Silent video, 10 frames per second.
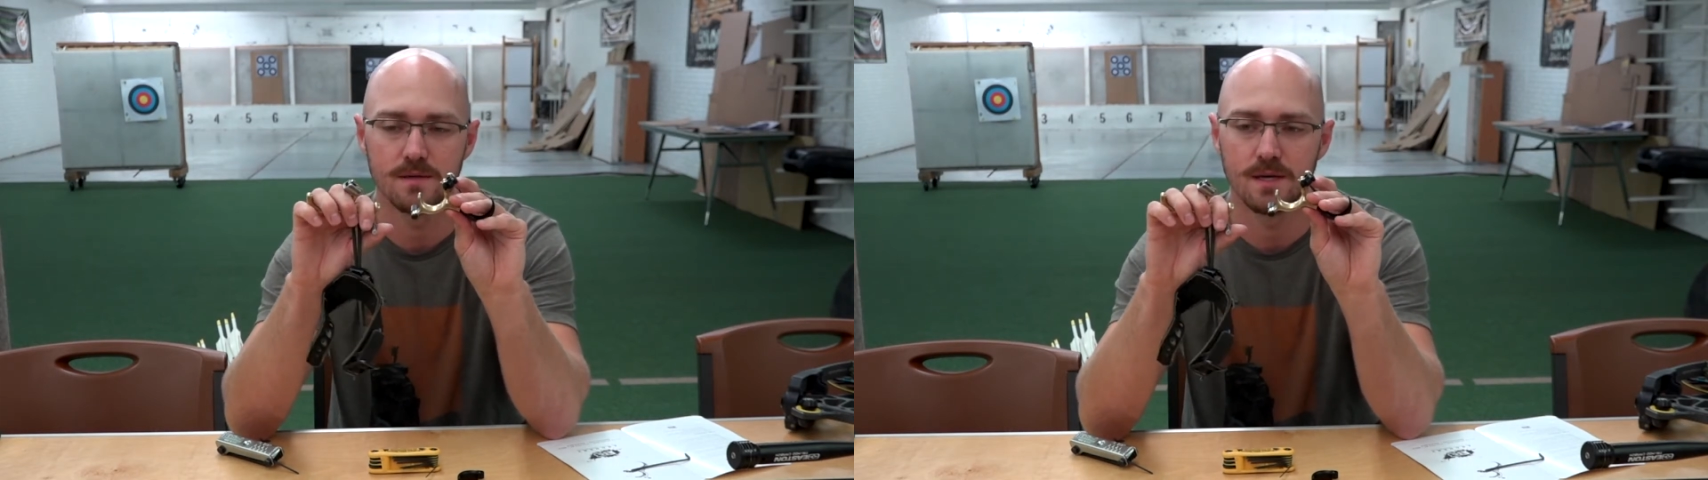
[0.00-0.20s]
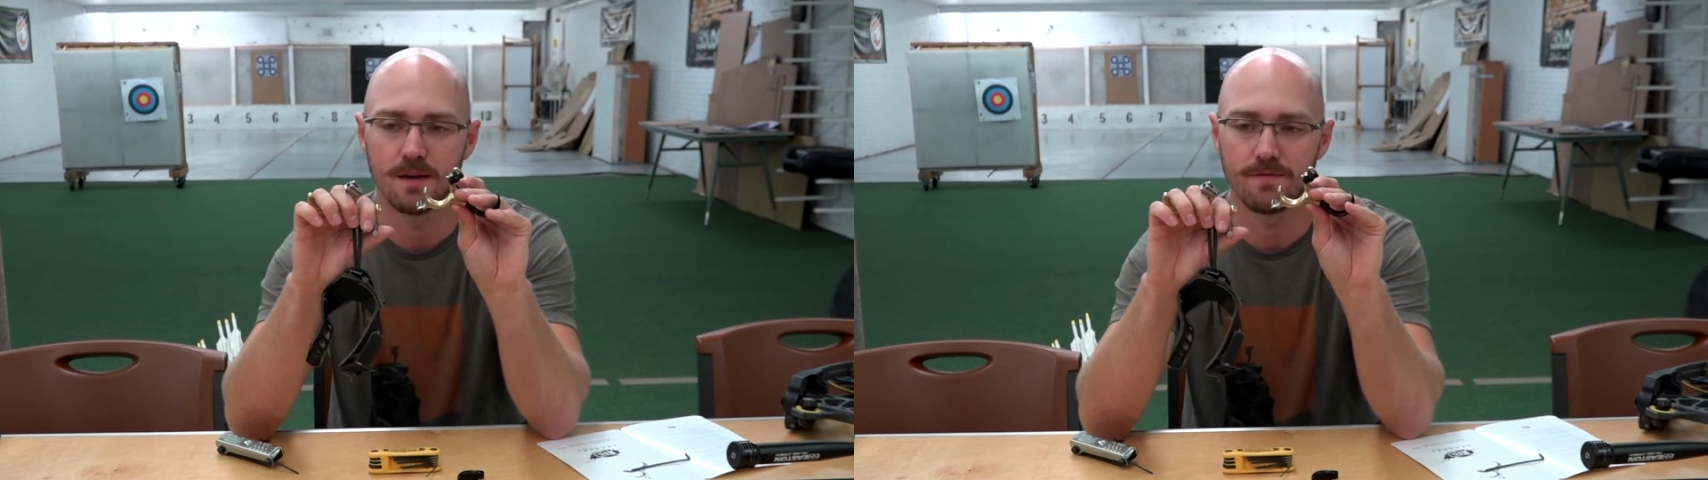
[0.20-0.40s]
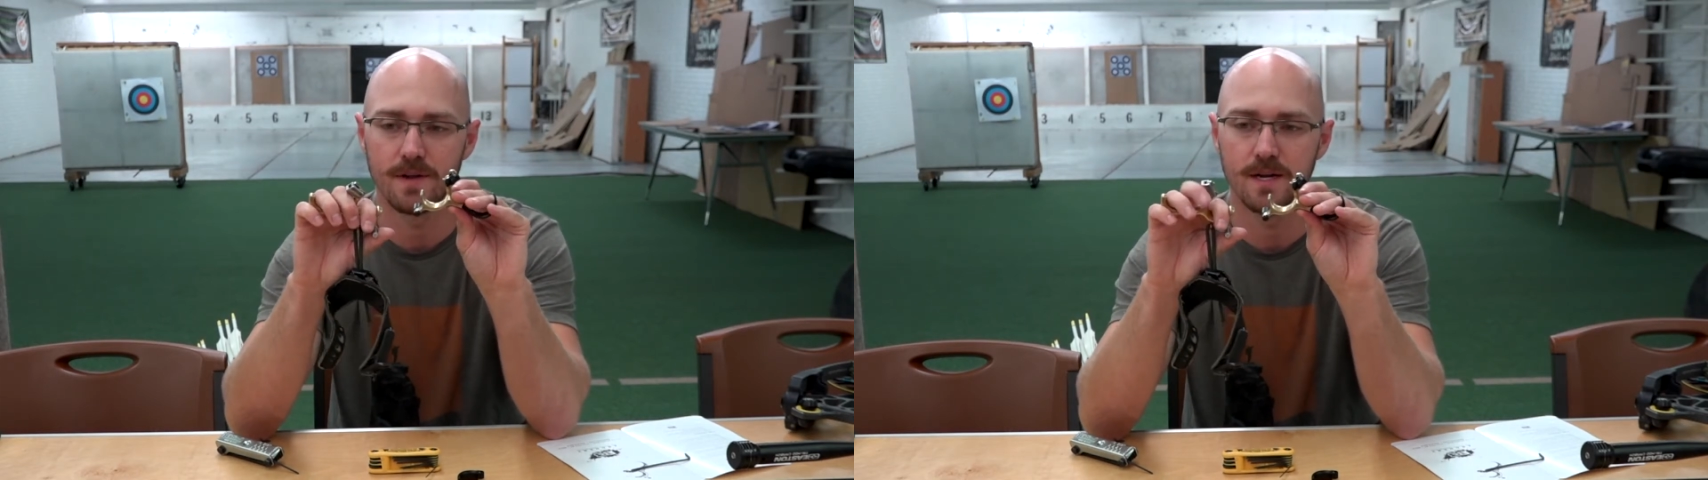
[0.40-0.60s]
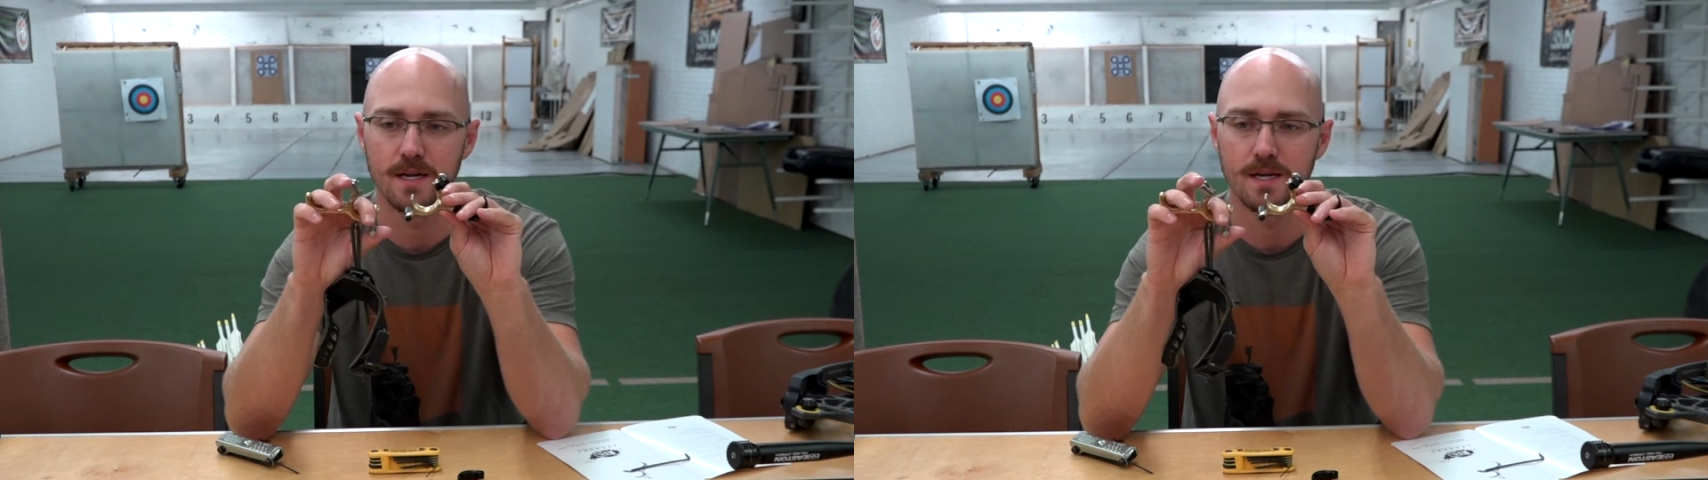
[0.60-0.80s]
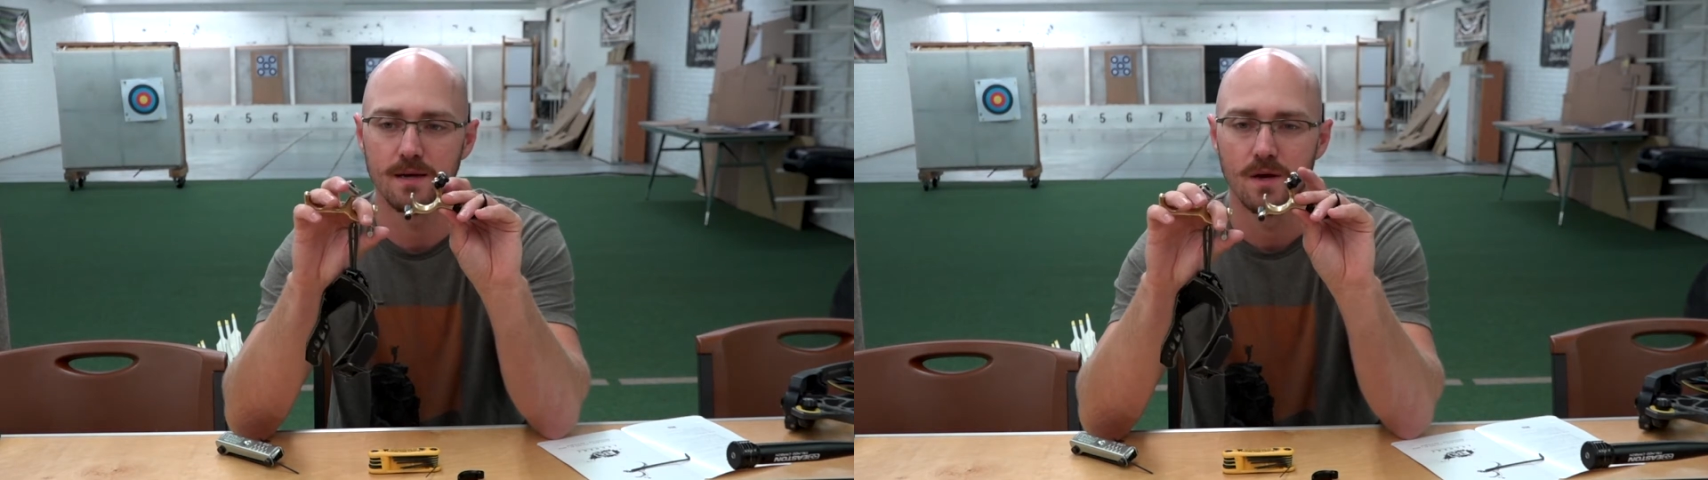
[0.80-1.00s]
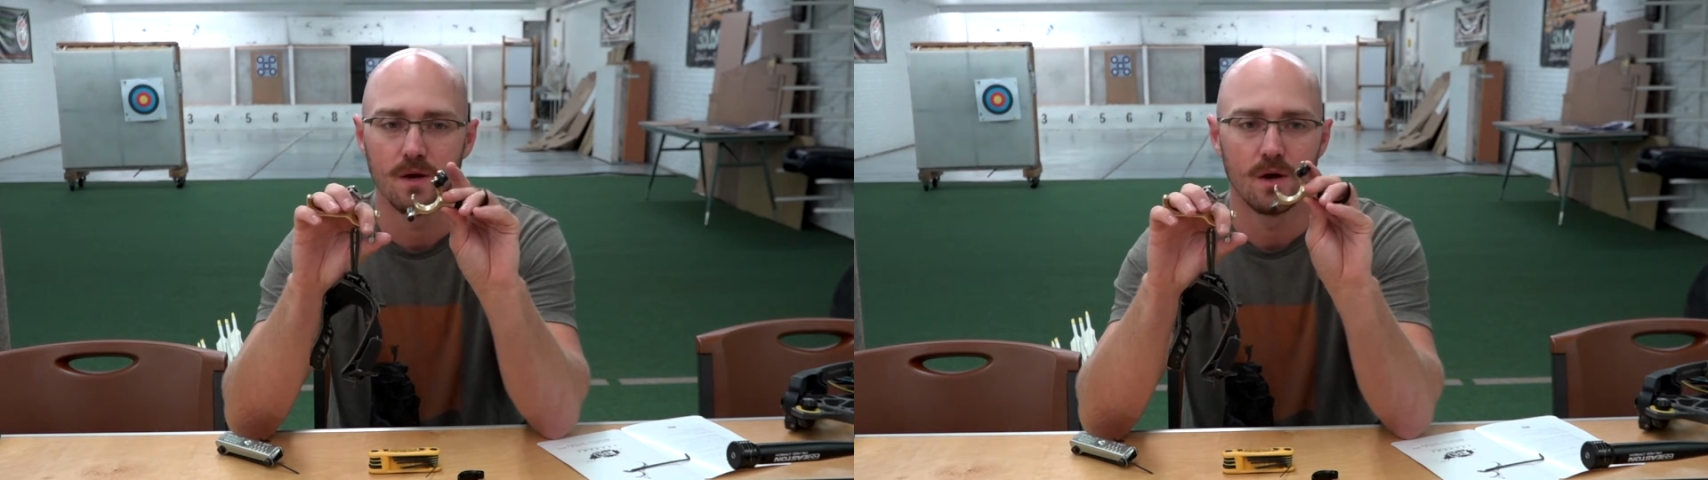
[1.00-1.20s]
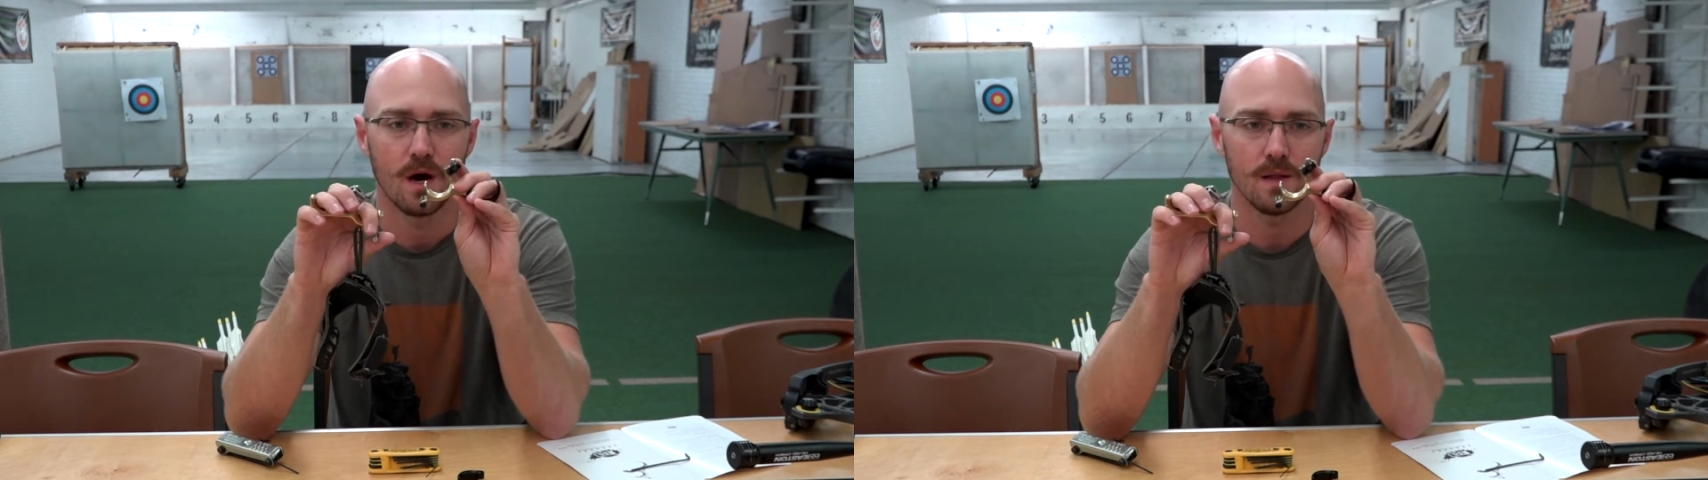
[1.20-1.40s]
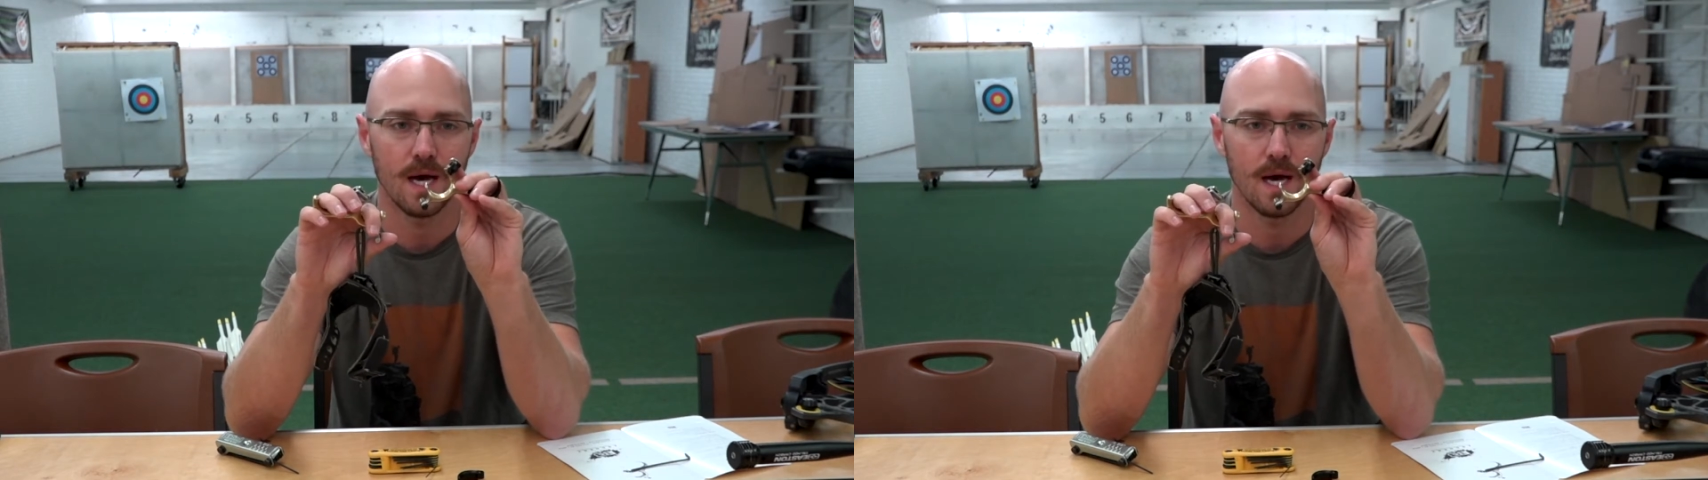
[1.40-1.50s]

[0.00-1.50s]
Infinity a